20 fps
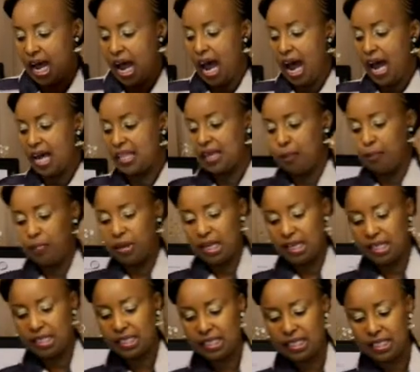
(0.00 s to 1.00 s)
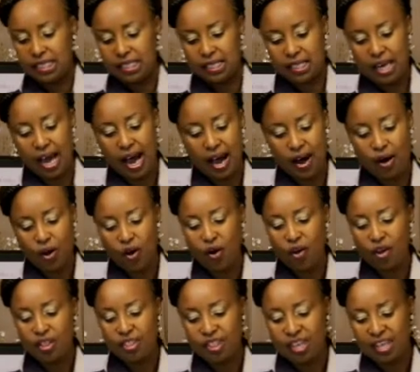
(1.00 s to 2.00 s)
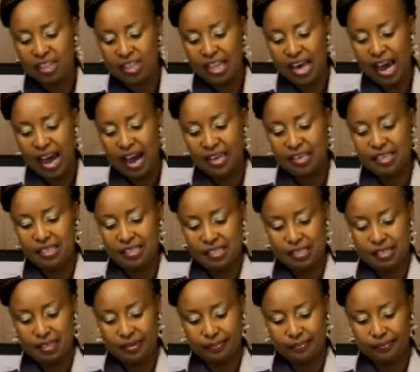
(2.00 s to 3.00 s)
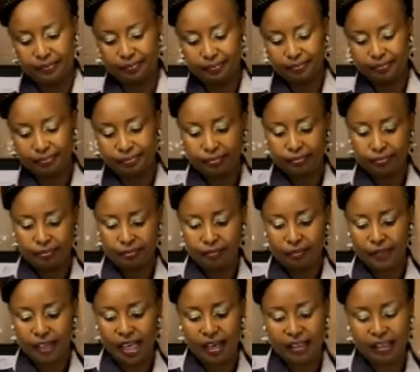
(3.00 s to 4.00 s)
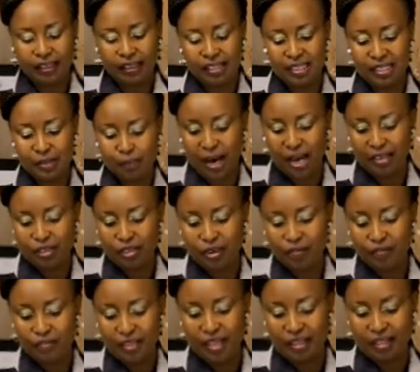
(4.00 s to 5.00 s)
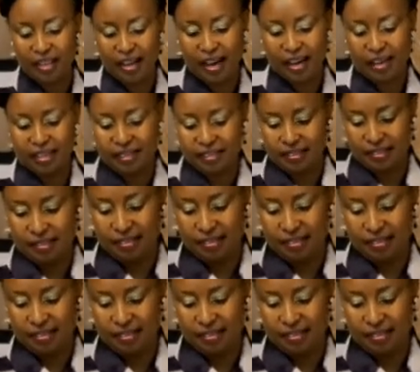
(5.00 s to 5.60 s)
Other places are on the thighs, this part of the thighs.